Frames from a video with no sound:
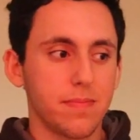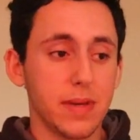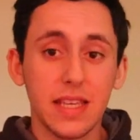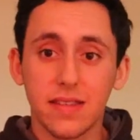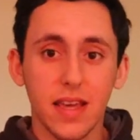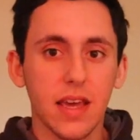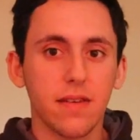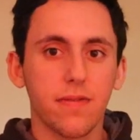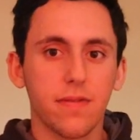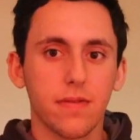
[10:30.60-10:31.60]
be
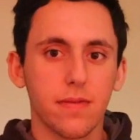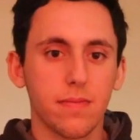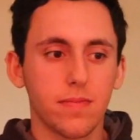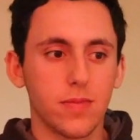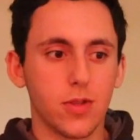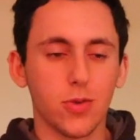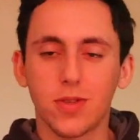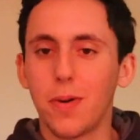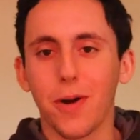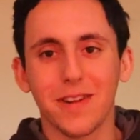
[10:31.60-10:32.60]
safe, do
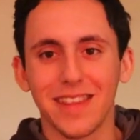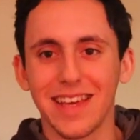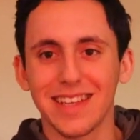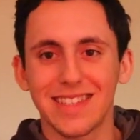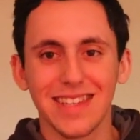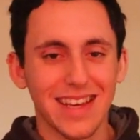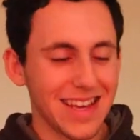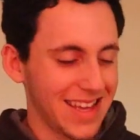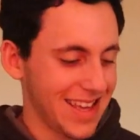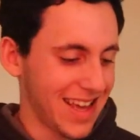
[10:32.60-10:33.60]
smart things,
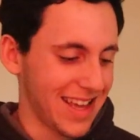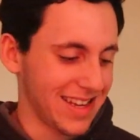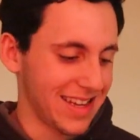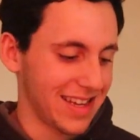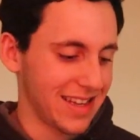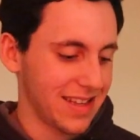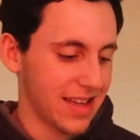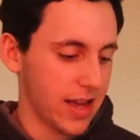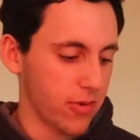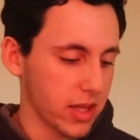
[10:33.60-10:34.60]
and I
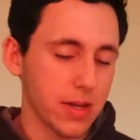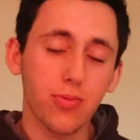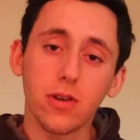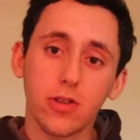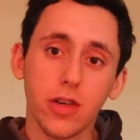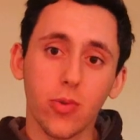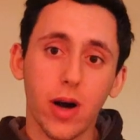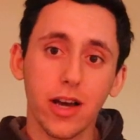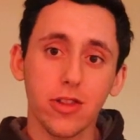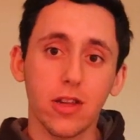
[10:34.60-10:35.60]
really appreciate you
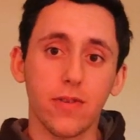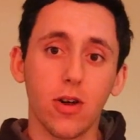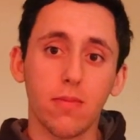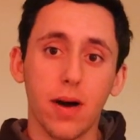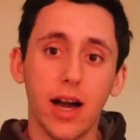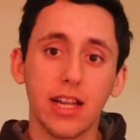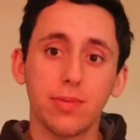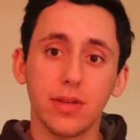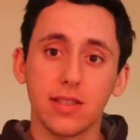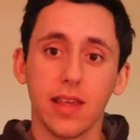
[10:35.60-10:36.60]
watching. If you don't mind,
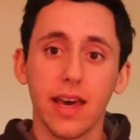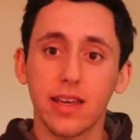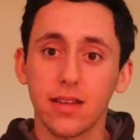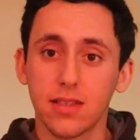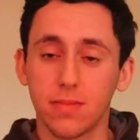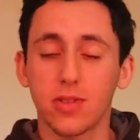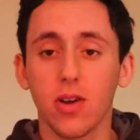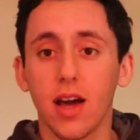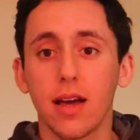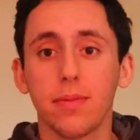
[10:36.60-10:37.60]
please like,
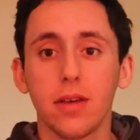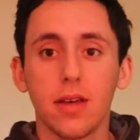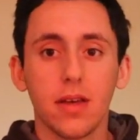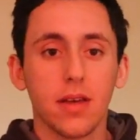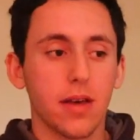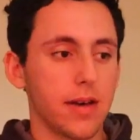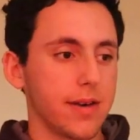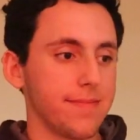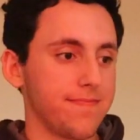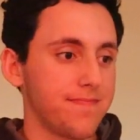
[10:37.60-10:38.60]
subscribe,
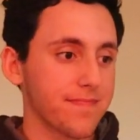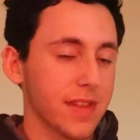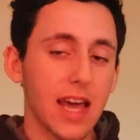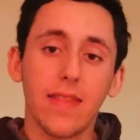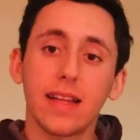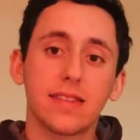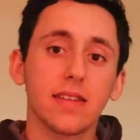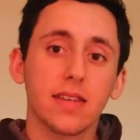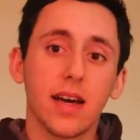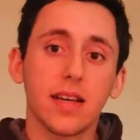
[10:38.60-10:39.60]
and that's
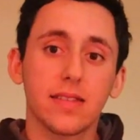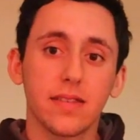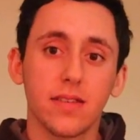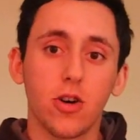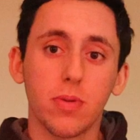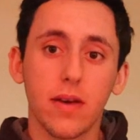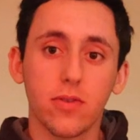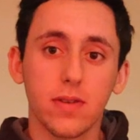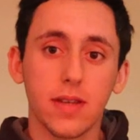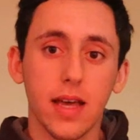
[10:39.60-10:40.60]
it, guys. Hope you have a
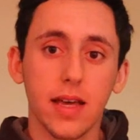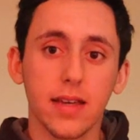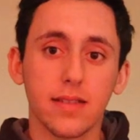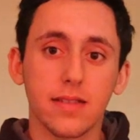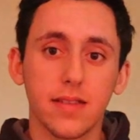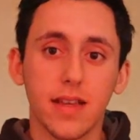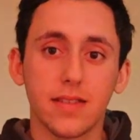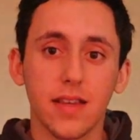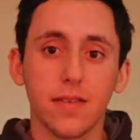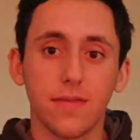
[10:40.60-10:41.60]
good day and stay
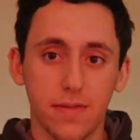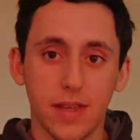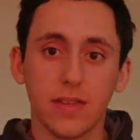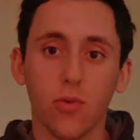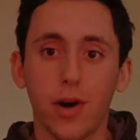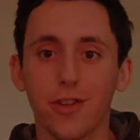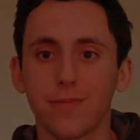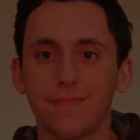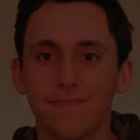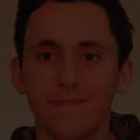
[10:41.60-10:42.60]
safe. Thanks for watching.